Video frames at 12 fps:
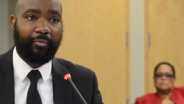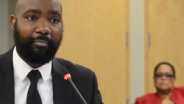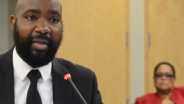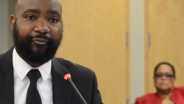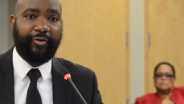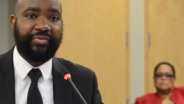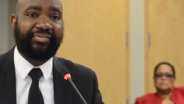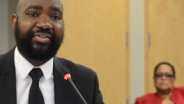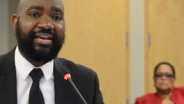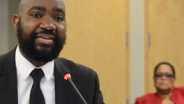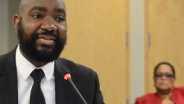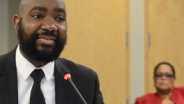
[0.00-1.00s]
My friends,
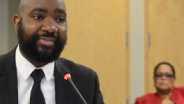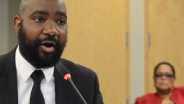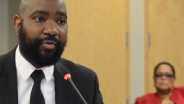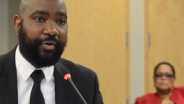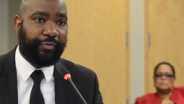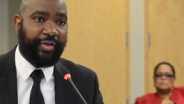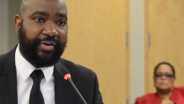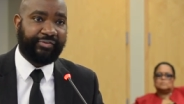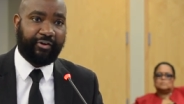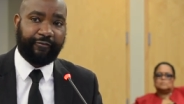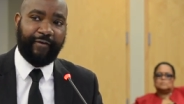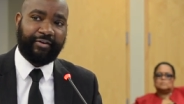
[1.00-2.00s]
these are the things
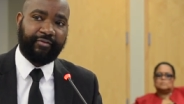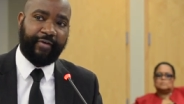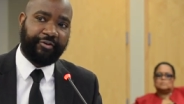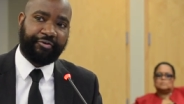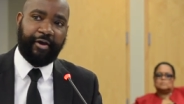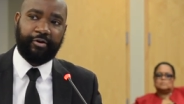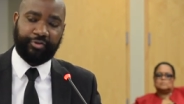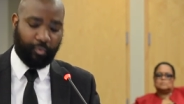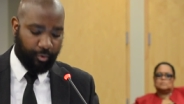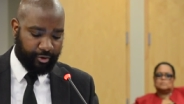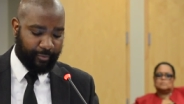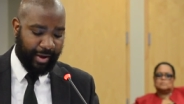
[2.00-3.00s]
that effective educators are
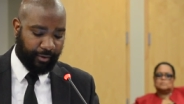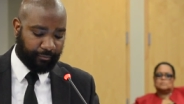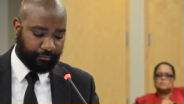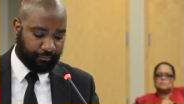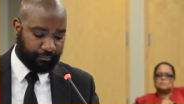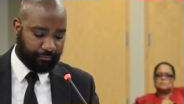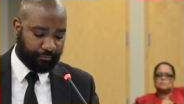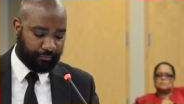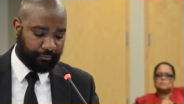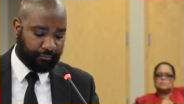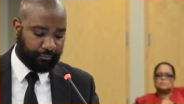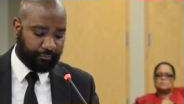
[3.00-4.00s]
worried about.
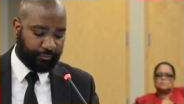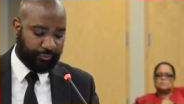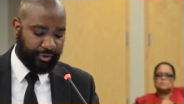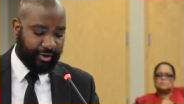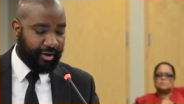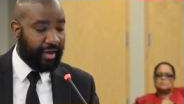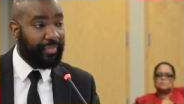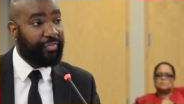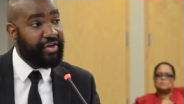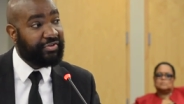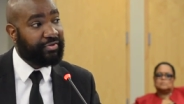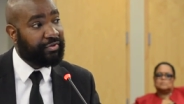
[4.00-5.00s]
And
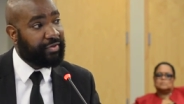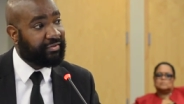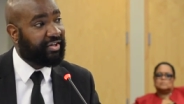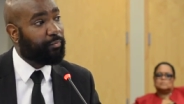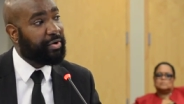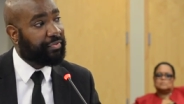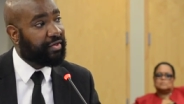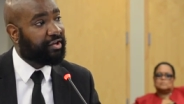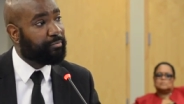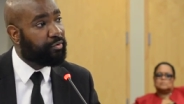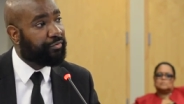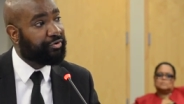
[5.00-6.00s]
these are the things that we think
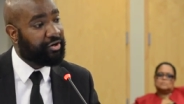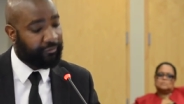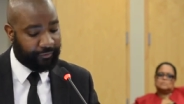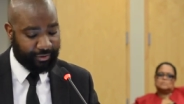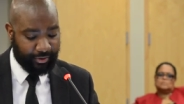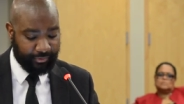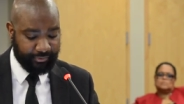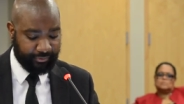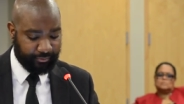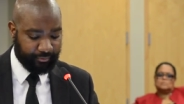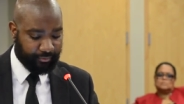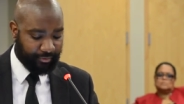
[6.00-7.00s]
can move the needle for kids.
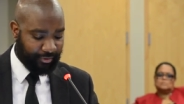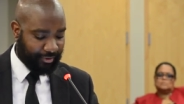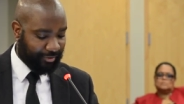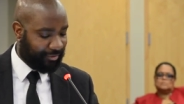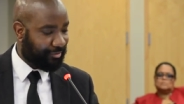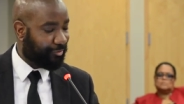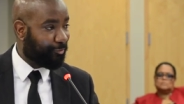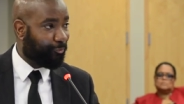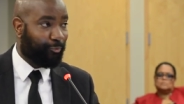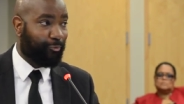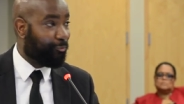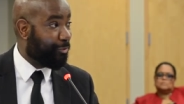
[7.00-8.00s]

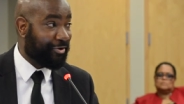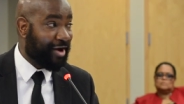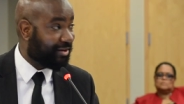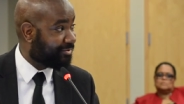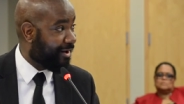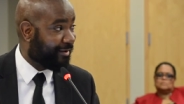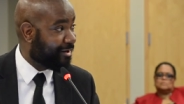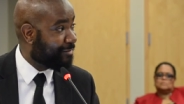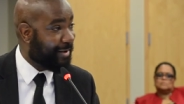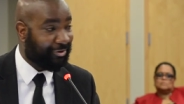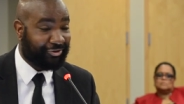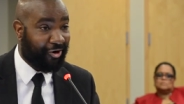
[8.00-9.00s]
We're not talking
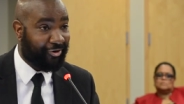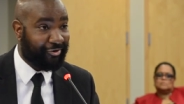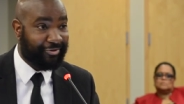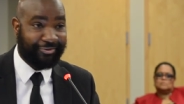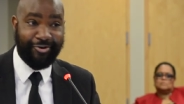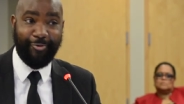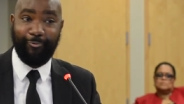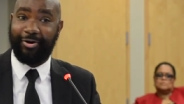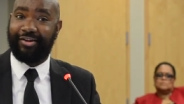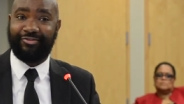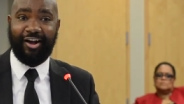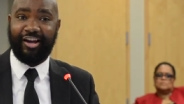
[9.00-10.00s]
about charters, we're
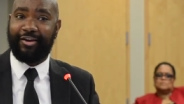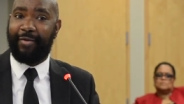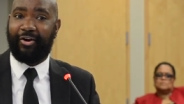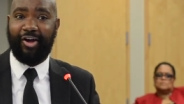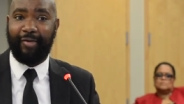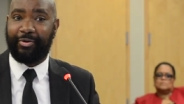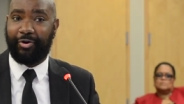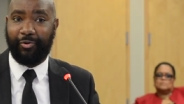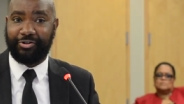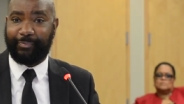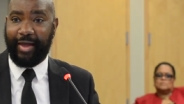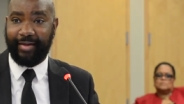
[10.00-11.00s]
not talking about common
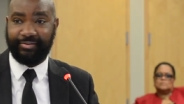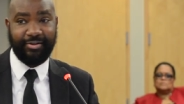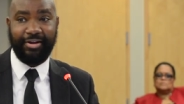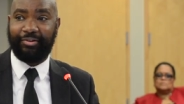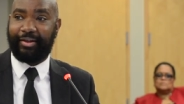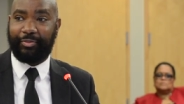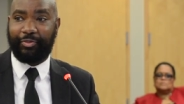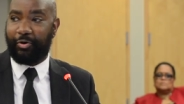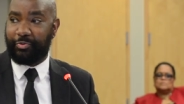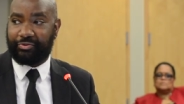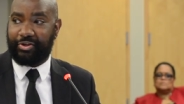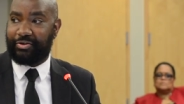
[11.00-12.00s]
core SPATs. Like,
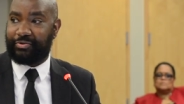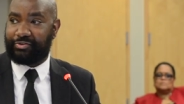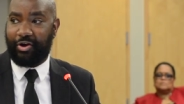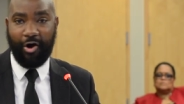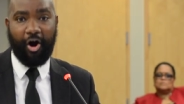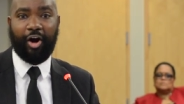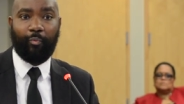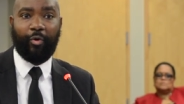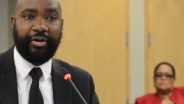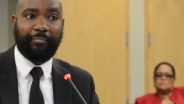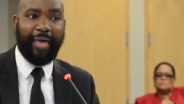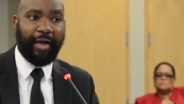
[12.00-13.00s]
those things aren't
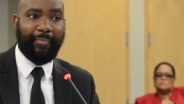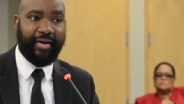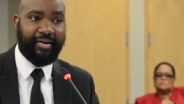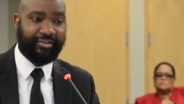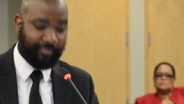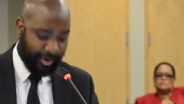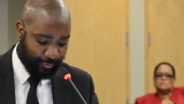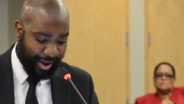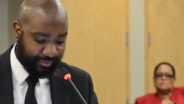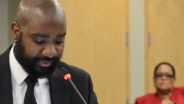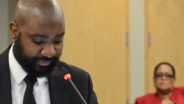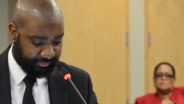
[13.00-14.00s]
what impact my kids in my
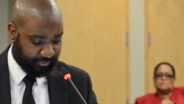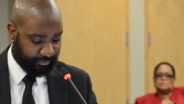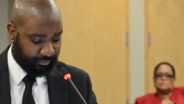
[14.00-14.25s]
practice.